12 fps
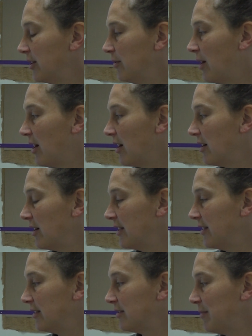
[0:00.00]
you are
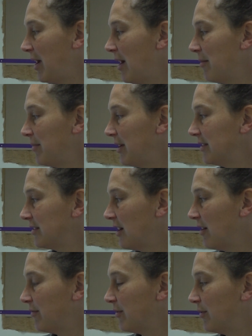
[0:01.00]
in this map based
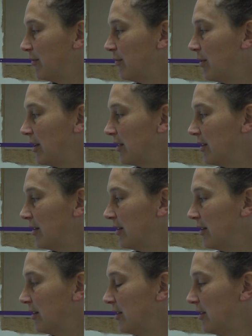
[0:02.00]
off of what
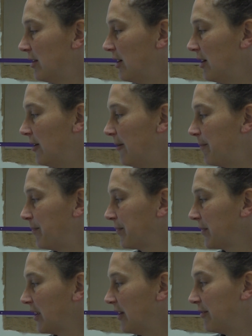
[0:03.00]

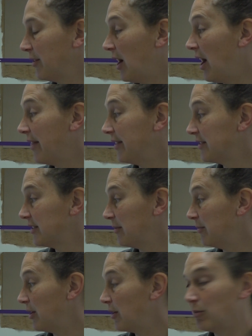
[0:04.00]
if you're on the
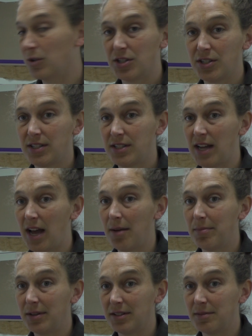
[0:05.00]
subway, which
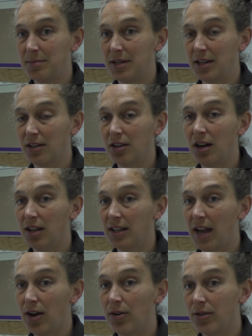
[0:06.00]
stop is being called
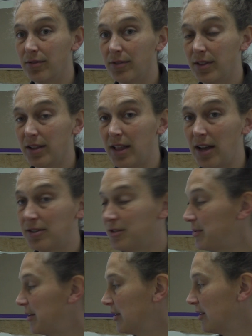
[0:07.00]
out over the
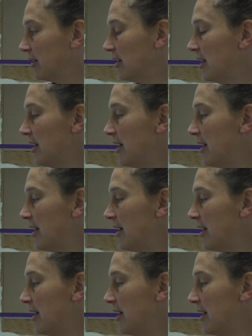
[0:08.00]
loudspeaker,